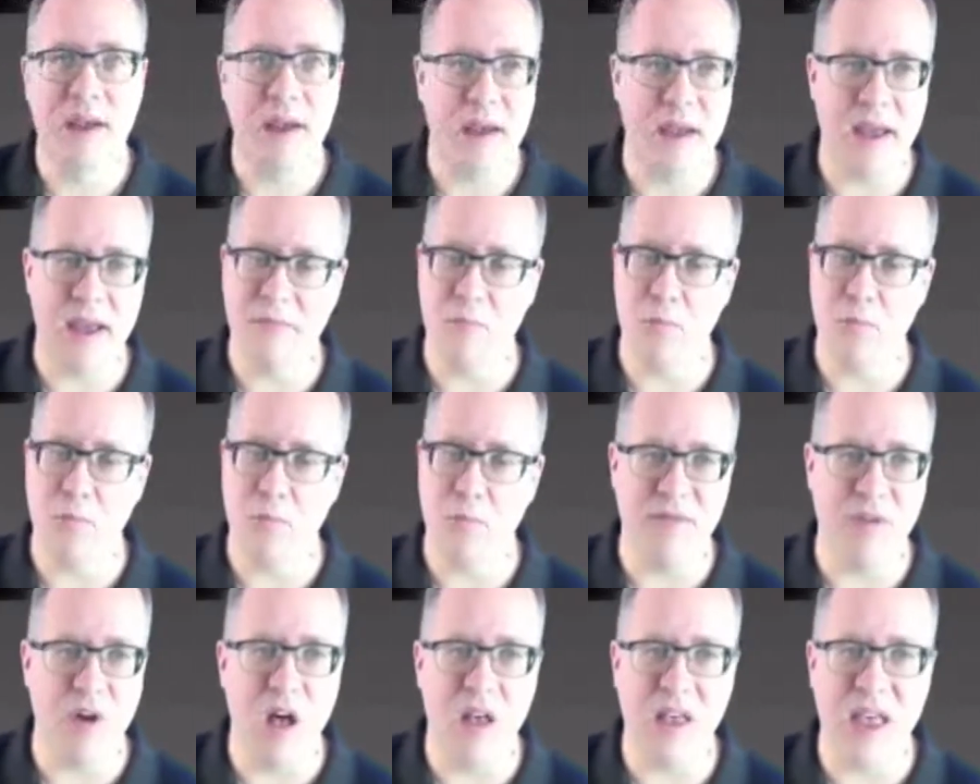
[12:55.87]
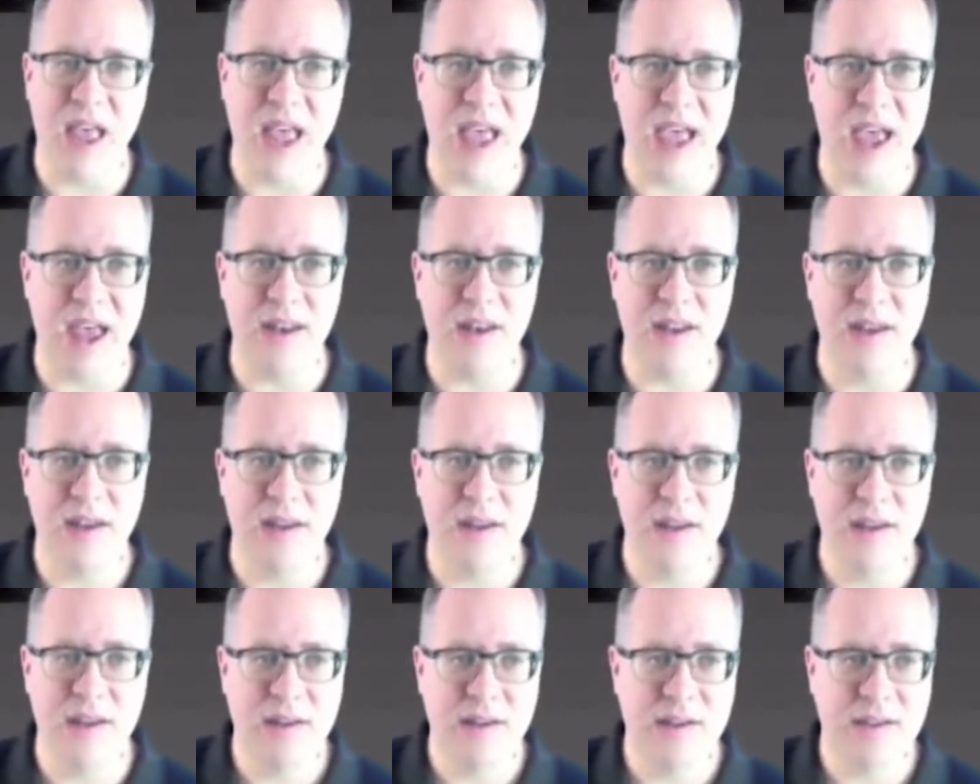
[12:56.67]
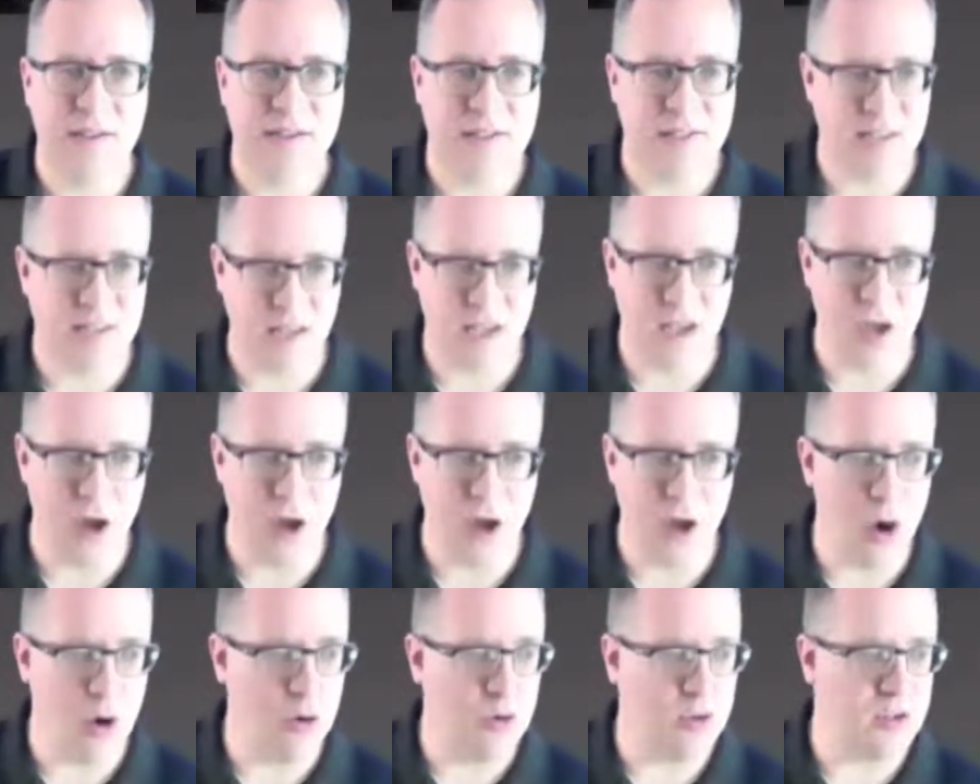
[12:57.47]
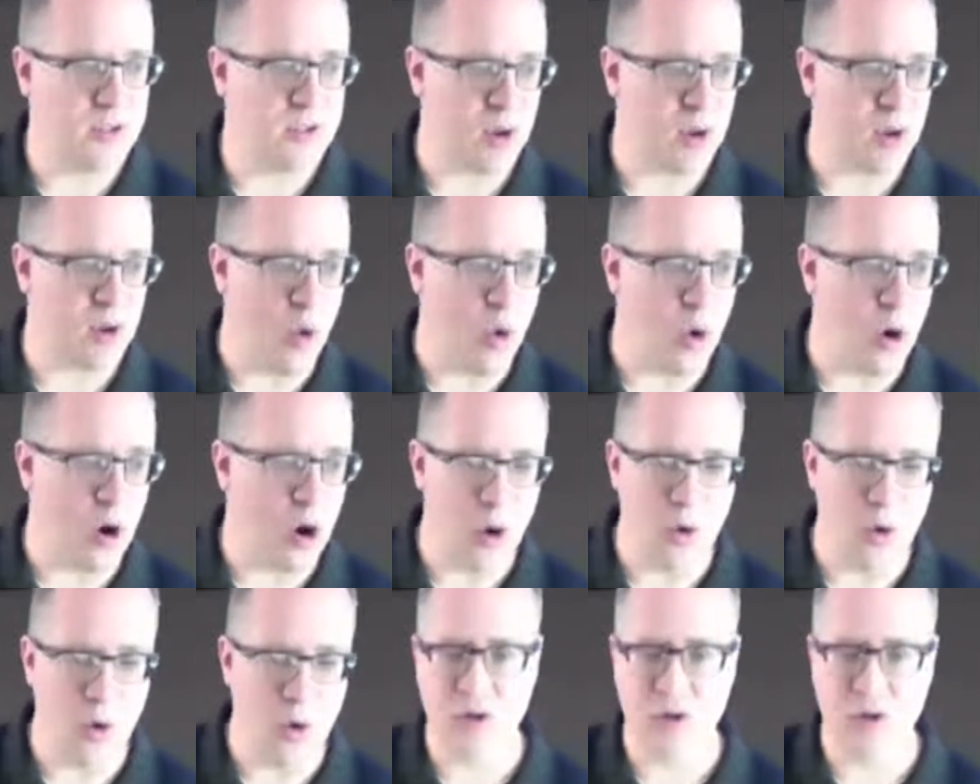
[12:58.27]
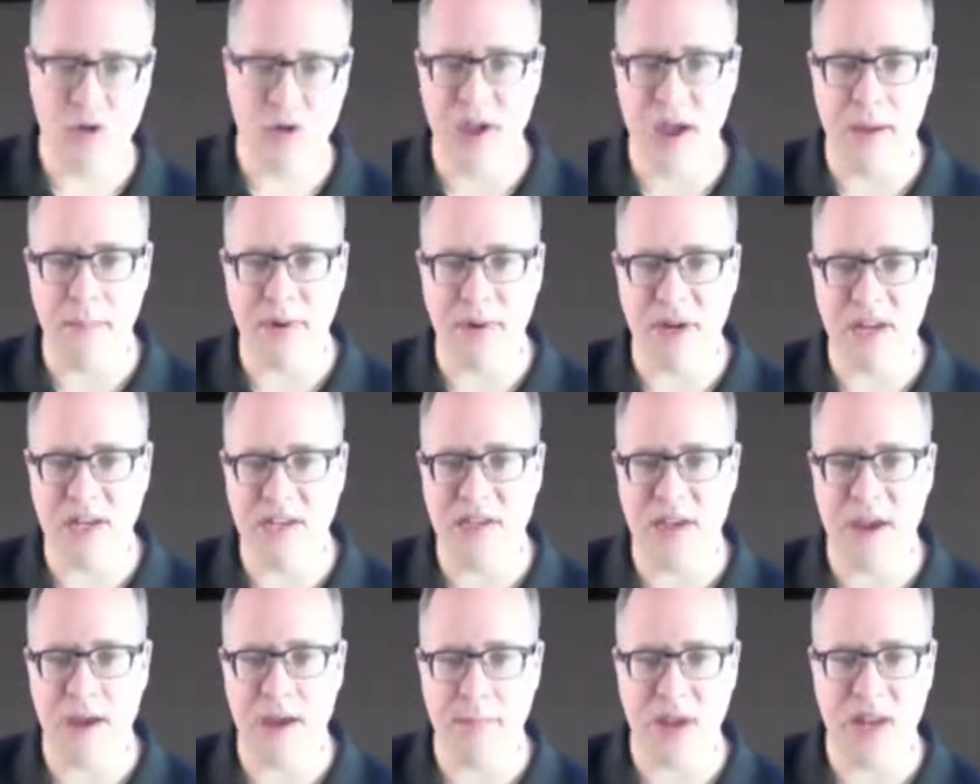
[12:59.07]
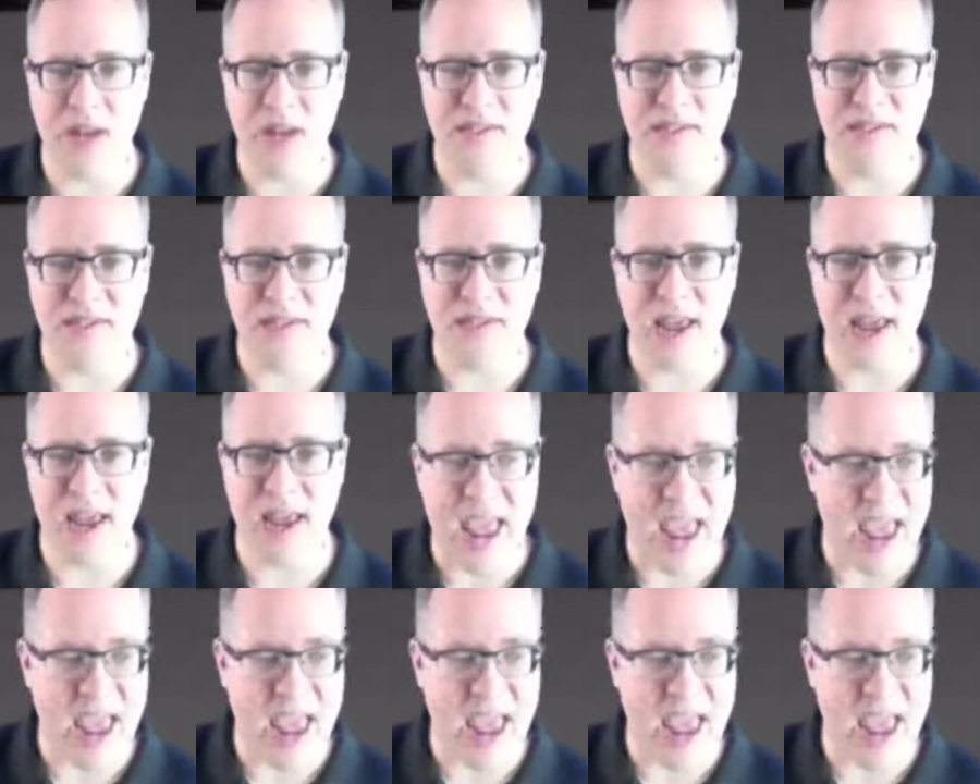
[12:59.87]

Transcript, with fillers: Uh, we've all had CEOs or owners of companies come in and say,